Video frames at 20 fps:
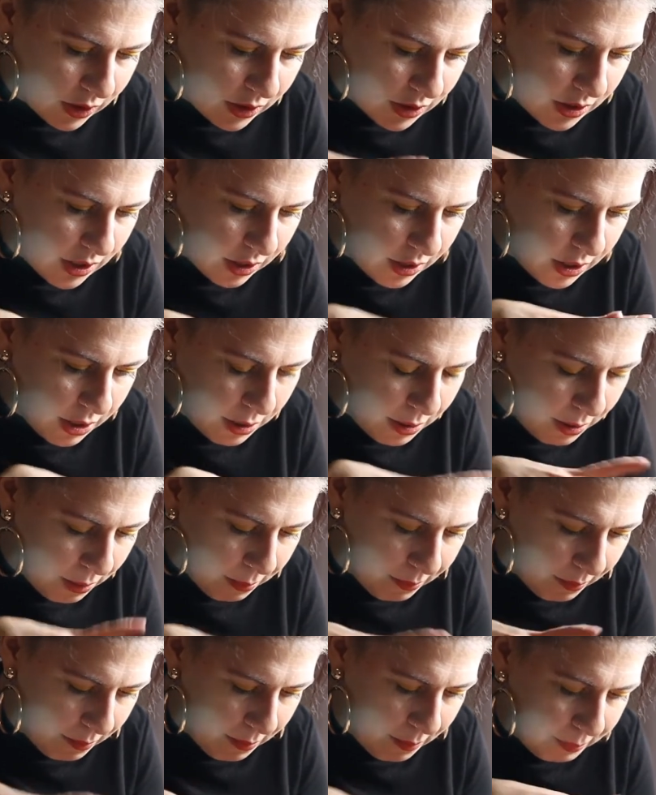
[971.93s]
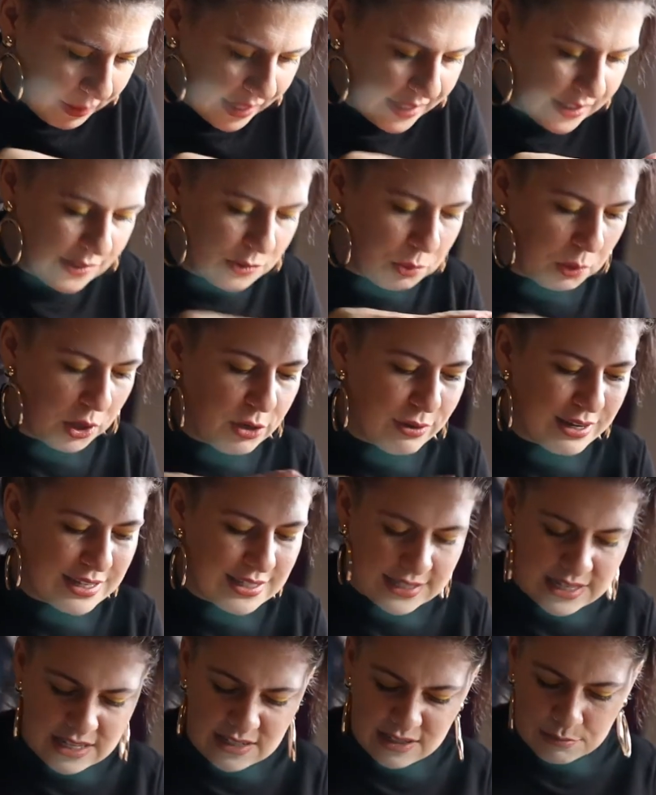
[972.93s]
the places where you can
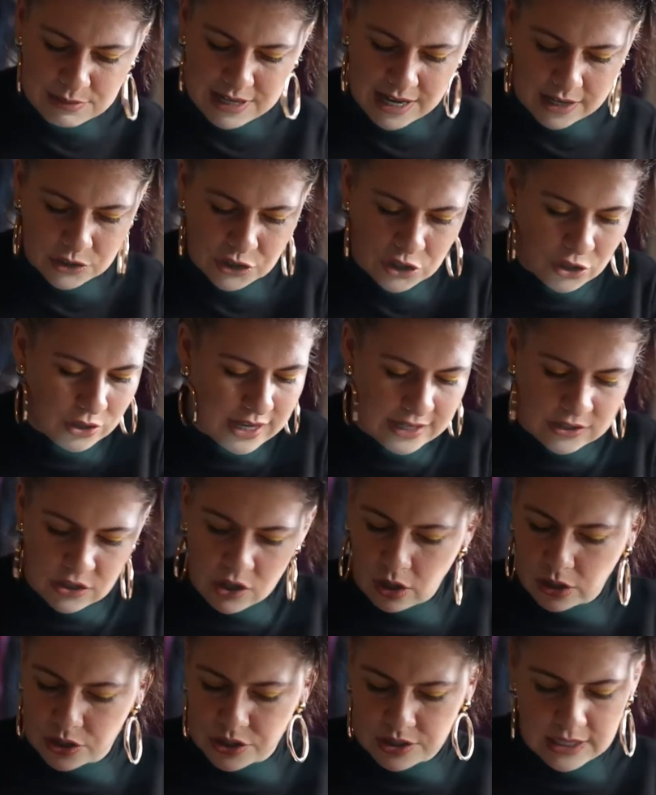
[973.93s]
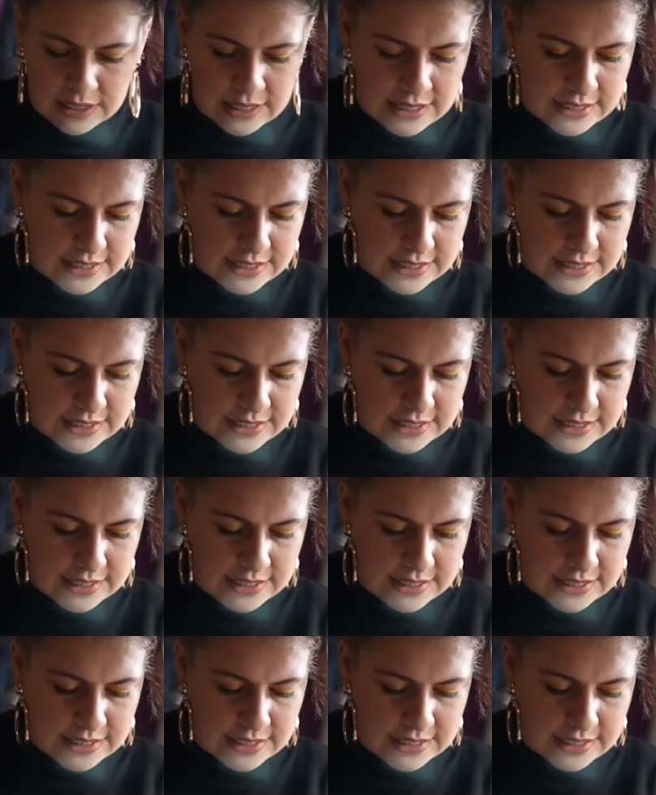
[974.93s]
see some texture, that's all just gonna